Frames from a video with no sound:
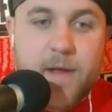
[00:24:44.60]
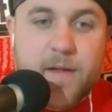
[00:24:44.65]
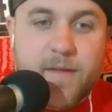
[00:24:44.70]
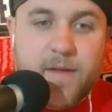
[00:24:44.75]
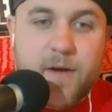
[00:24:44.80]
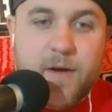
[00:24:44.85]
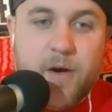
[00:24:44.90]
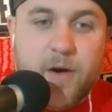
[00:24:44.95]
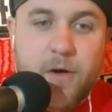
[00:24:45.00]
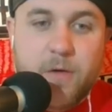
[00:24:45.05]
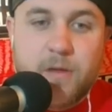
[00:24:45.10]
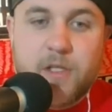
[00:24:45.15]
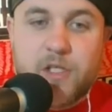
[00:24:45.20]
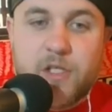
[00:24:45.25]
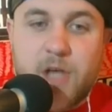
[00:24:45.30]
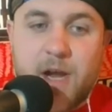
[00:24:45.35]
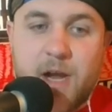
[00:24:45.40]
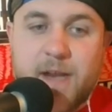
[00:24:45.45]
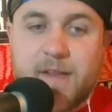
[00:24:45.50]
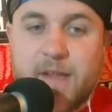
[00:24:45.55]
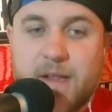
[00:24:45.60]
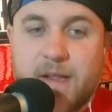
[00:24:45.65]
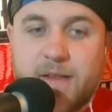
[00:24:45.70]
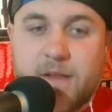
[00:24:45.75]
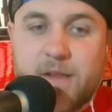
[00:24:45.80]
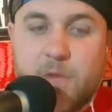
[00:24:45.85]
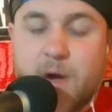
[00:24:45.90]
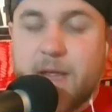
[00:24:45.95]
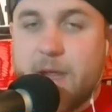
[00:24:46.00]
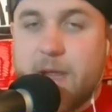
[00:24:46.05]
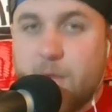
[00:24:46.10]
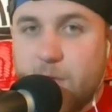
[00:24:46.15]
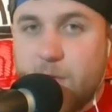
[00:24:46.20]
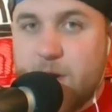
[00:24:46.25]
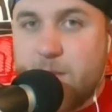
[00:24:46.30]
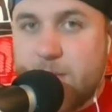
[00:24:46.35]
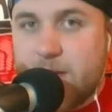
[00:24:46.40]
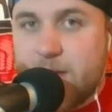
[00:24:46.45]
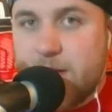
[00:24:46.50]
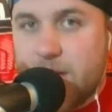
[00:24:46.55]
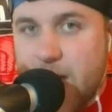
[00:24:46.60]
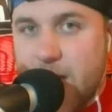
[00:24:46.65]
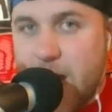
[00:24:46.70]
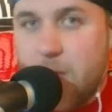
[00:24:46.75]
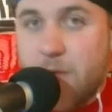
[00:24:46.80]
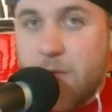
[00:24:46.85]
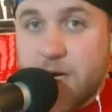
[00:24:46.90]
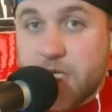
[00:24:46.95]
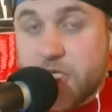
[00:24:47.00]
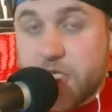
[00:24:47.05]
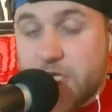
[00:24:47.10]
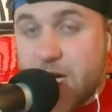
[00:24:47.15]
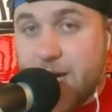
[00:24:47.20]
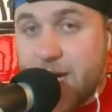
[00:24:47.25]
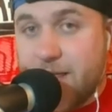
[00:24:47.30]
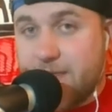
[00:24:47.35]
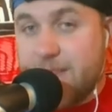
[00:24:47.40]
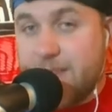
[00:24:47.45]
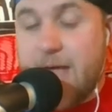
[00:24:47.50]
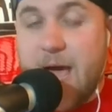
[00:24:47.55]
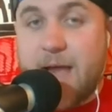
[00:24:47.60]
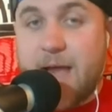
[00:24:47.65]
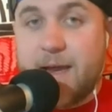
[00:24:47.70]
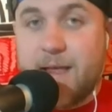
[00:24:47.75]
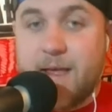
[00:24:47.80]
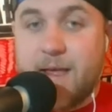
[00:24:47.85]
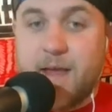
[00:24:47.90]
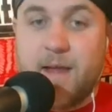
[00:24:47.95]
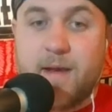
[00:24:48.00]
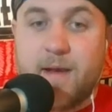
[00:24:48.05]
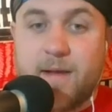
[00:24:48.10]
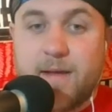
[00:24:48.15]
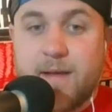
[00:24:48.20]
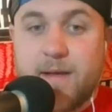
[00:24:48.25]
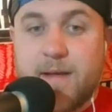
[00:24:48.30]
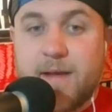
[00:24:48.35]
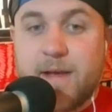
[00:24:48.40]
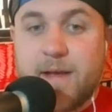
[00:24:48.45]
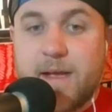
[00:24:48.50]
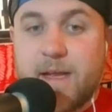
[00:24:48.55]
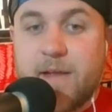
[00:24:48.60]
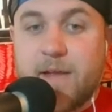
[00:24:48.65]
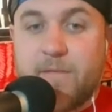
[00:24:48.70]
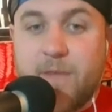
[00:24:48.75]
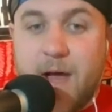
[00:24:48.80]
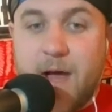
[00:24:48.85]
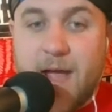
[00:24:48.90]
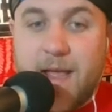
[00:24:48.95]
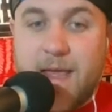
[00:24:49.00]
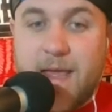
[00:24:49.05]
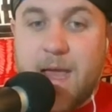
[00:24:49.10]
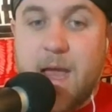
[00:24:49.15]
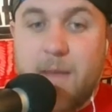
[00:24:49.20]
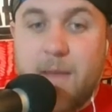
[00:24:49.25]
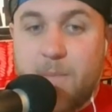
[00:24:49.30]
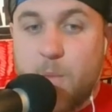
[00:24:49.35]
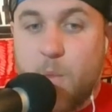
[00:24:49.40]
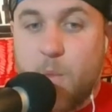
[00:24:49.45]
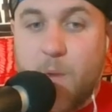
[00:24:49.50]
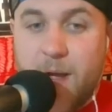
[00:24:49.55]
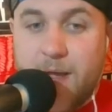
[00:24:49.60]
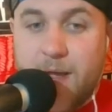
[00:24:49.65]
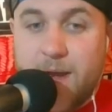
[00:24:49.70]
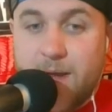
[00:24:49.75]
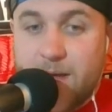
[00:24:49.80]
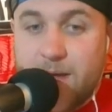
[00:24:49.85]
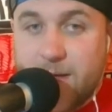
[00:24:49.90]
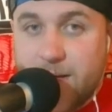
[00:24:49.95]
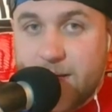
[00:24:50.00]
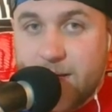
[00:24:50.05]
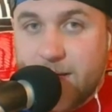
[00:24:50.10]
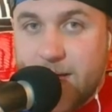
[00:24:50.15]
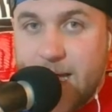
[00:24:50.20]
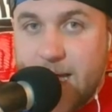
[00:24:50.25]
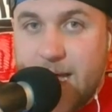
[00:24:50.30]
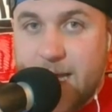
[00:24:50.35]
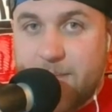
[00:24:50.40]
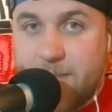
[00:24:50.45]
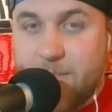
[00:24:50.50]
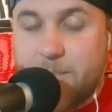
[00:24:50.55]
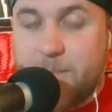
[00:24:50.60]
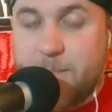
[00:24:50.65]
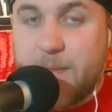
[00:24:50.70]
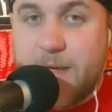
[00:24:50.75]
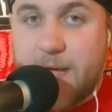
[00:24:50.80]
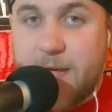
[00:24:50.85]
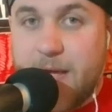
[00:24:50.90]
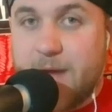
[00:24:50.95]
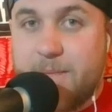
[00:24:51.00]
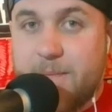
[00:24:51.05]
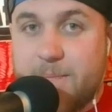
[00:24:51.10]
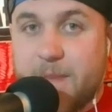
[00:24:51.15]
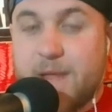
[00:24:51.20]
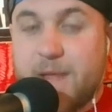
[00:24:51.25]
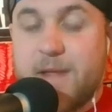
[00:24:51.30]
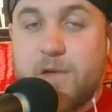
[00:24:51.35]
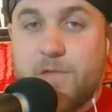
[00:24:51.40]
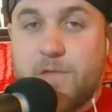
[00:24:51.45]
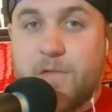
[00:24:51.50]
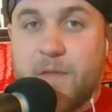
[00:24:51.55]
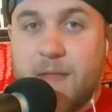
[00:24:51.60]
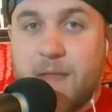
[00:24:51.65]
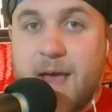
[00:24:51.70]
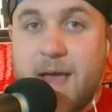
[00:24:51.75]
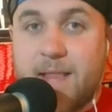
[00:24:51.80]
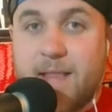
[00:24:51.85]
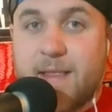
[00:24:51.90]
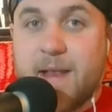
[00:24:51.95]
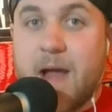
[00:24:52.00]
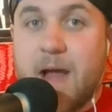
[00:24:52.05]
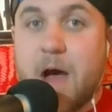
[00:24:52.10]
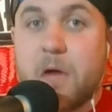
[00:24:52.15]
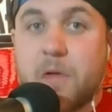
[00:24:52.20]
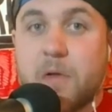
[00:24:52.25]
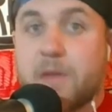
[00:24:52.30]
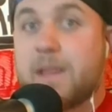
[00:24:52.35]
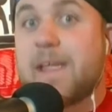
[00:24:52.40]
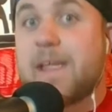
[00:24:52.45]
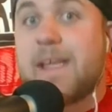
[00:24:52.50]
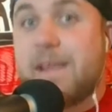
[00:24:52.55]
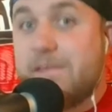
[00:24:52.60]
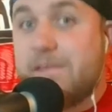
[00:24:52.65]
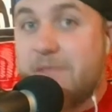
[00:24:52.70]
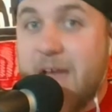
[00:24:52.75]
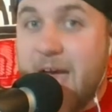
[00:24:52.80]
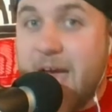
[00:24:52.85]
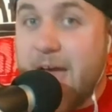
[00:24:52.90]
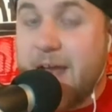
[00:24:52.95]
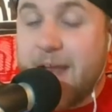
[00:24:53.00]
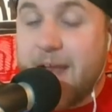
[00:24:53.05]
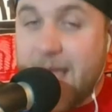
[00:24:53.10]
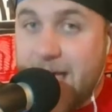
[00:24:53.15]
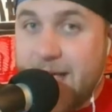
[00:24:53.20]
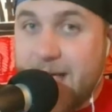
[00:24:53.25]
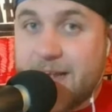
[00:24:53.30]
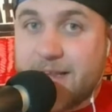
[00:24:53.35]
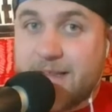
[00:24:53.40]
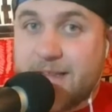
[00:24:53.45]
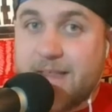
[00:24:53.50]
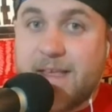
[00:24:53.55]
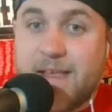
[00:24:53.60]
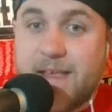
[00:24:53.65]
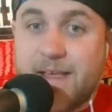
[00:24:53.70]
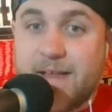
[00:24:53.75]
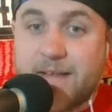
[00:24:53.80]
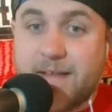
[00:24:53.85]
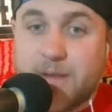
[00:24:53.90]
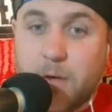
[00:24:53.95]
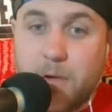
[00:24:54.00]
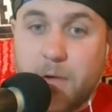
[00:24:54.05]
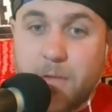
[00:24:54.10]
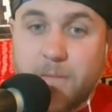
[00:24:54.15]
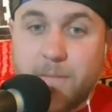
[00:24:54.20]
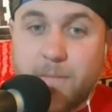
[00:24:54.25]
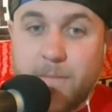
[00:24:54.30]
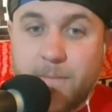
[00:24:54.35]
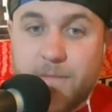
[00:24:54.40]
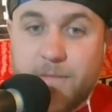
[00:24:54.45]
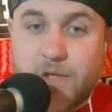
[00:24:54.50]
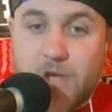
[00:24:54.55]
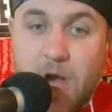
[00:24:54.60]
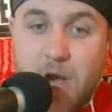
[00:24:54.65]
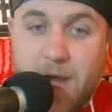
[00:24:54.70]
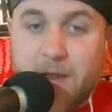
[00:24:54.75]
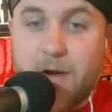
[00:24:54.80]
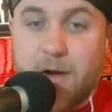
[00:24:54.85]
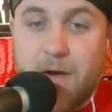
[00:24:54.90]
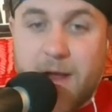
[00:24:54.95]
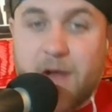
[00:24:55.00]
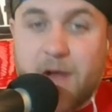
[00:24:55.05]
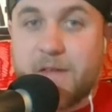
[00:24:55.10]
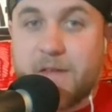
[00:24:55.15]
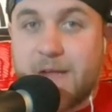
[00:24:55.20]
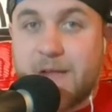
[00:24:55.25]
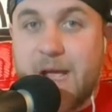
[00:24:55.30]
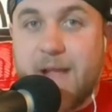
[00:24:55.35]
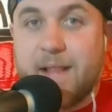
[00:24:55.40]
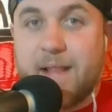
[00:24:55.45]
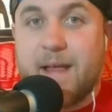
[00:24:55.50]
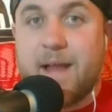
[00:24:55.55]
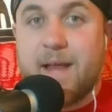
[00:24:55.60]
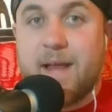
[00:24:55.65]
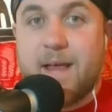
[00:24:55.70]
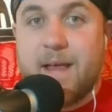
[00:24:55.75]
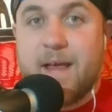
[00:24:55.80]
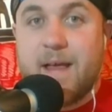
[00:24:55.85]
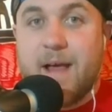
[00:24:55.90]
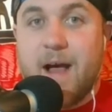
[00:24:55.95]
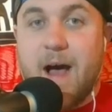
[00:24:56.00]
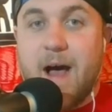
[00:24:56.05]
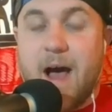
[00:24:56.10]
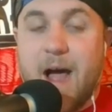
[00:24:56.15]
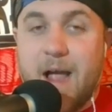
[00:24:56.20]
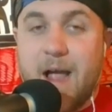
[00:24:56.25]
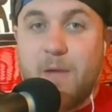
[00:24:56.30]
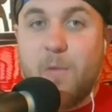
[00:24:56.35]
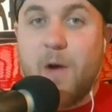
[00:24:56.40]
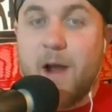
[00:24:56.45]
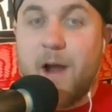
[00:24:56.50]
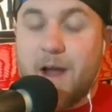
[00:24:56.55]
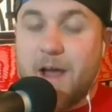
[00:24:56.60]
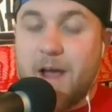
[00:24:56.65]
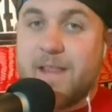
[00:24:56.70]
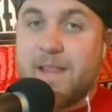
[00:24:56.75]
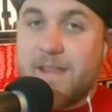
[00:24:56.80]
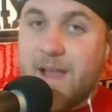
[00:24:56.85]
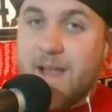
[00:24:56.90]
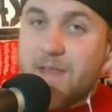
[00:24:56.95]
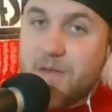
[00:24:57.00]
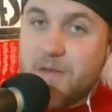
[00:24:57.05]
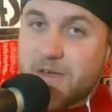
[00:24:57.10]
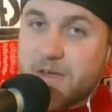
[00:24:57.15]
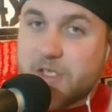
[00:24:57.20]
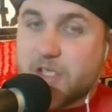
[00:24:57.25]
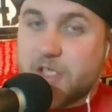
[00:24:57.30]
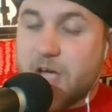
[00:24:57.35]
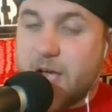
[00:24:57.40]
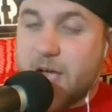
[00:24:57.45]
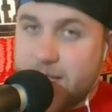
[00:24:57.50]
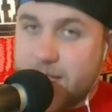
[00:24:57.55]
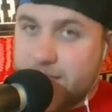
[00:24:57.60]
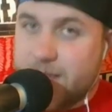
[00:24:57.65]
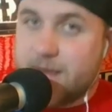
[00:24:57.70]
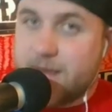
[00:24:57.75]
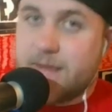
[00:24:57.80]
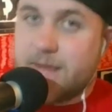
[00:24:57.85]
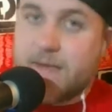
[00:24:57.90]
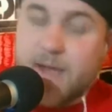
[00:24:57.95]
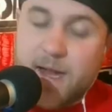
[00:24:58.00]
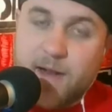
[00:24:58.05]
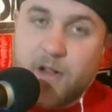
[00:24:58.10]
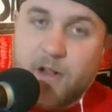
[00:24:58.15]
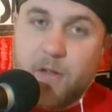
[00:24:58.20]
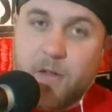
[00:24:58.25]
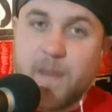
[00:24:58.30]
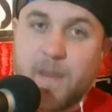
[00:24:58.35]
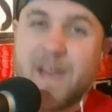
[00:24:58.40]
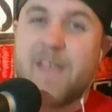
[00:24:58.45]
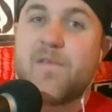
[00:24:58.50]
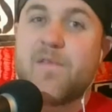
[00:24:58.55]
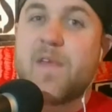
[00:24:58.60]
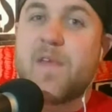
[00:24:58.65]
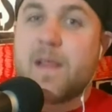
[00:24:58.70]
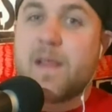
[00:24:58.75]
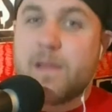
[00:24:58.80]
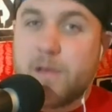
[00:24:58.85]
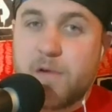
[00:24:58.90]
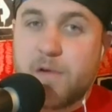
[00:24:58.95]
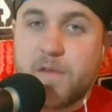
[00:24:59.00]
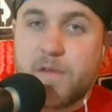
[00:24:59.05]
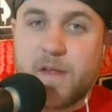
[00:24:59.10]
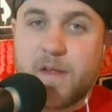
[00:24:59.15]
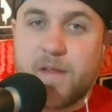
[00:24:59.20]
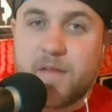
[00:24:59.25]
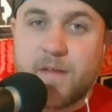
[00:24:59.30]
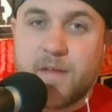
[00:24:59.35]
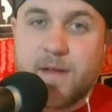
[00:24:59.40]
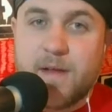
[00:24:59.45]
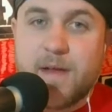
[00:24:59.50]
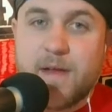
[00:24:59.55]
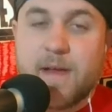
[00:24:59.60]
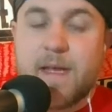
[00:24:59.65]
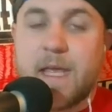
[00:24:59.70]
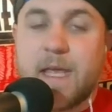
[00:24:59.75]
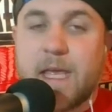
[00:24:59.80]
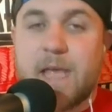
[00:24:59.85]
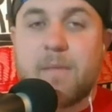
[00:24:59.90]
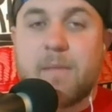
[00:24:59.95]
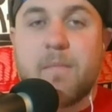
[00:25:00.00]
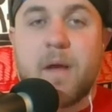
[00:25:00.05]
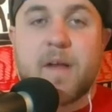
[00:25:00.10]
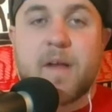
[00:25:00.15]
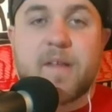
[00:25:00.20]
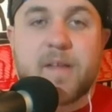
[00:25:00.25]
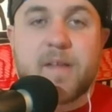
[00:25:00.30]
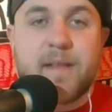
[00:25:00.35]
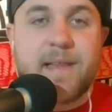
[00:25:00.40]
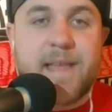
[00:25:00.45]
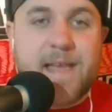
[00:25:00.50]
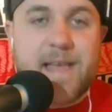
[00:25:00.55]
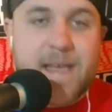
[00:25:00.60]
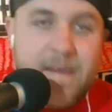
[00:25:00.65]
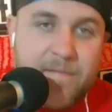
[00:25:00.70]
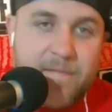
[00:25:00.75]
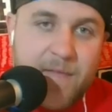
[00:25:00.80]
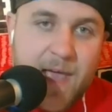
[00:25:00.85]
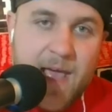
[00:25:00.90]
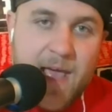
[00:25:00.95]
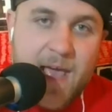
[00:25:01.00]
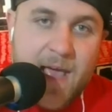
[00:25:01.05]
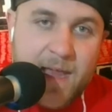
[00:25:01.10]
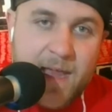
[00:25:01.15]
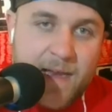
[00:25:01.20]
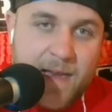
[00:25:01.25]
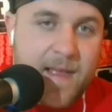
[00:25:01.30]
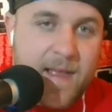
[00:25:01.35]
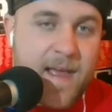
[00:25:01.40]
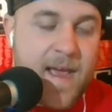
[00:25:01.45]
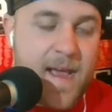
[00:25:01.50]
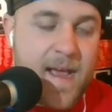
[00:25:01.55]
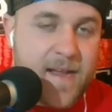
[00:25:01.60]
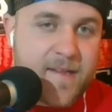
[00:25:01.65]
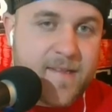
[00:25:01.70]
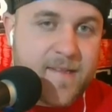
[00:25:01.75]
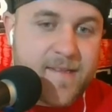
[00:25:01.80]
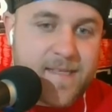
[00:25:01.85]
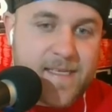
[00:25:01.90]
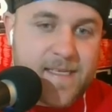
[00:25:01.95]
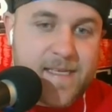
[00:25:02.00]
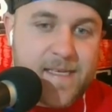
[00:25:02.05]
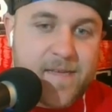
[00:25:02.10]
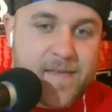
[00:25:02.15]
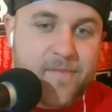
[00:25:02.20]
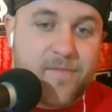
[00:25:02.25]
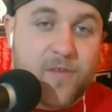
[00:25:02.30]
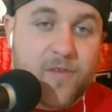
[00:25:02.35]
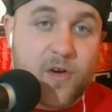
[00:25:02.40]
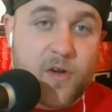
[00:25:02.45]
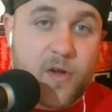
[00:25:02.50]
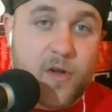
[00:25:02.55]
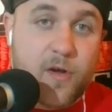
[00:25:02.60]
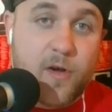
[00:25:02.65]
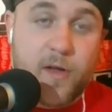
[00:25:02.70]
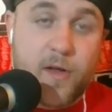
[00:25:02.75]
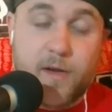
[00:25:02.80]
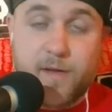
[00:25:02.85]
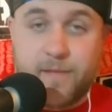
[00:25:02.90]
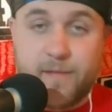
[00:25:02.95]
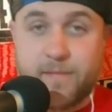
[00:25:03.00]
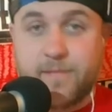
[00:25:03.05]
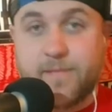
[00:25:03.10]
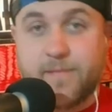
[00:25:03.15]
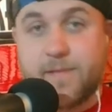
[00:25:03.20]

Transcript: So Johnny says, "You want to get rid of me? I want a shot at that again. And if I can't win and beat you for that, then I'll leave NXT." So Johnny Gargano saying that, "I want another shot at this title, but if he loses, He must leave NXT for good.